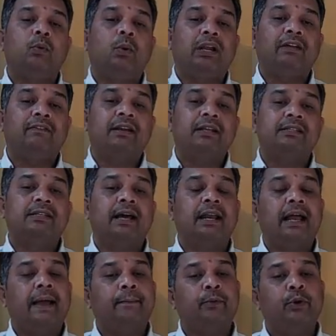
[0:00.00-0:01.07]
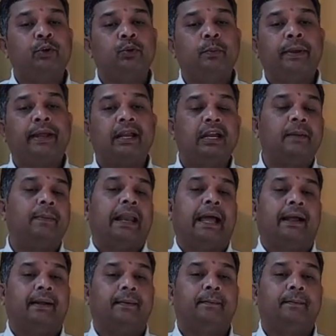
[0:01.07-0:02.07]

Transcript: whatever is there, I am going to make it a blank.